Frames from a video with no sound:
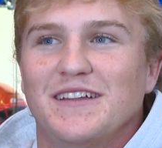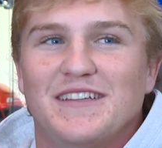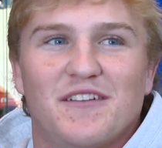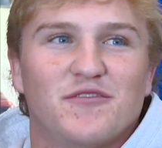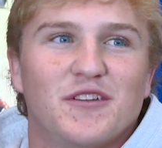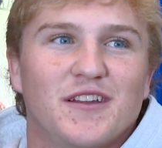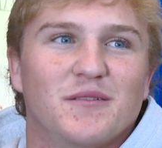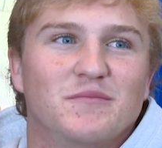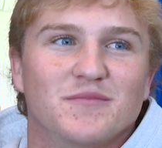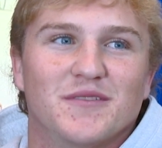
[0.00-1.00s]
definitely
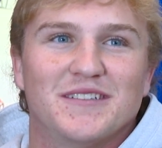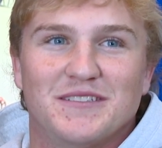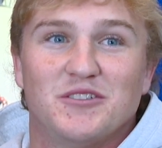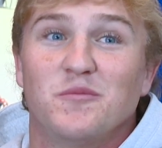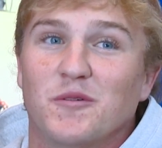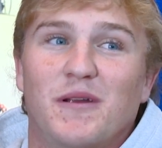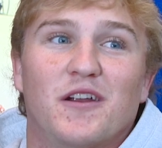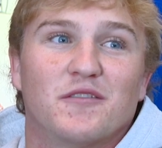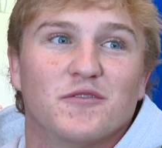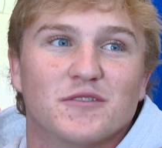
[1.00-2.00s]
gonna it's super
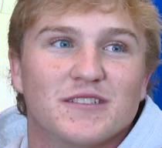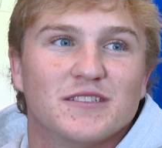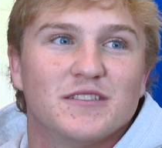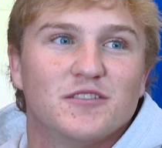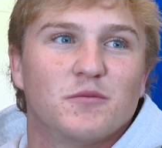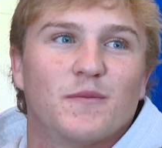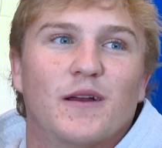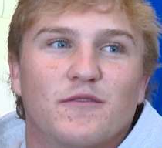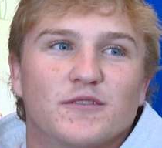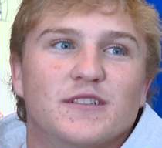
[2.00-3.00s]
powerful it's a super
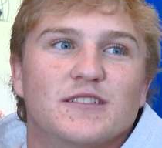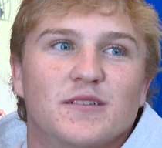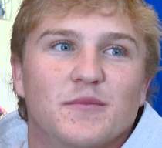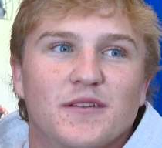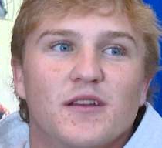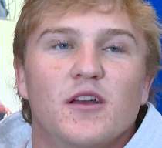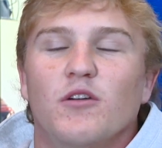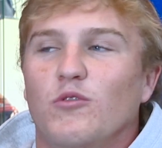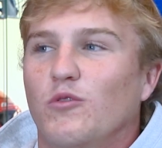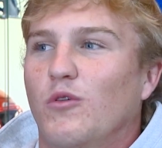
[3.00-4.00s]
powerful system and
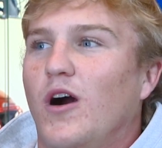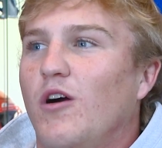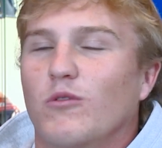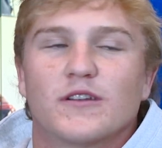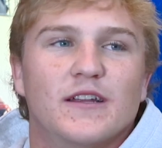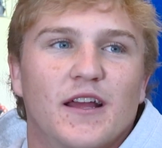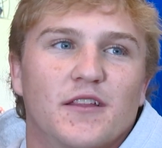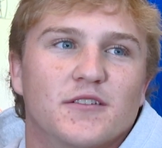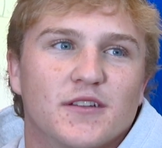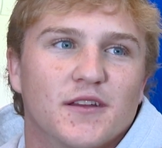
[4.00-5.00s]
we'll all work
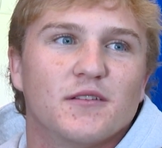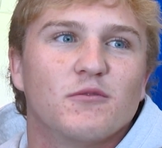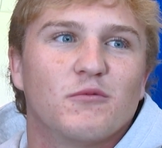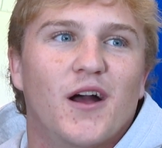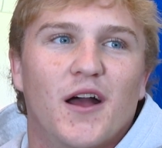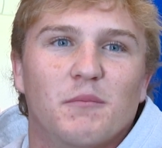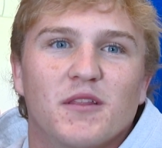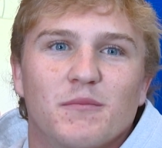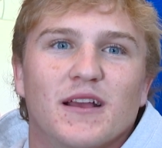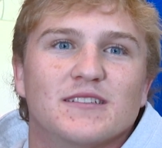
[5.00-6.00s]
together to uh, be
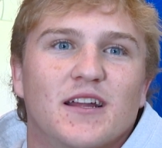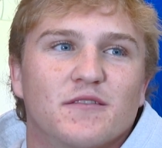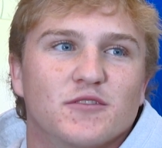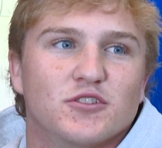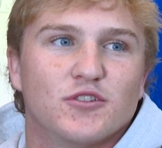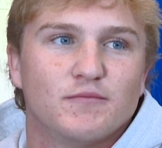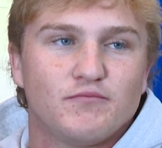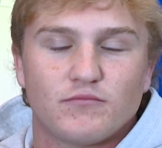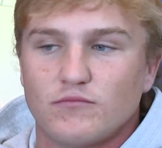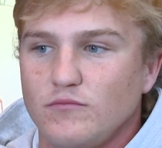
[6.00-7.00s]
the best at it for sure
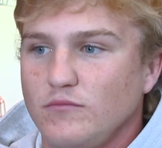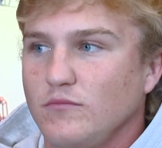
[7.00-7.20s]
i don't know whether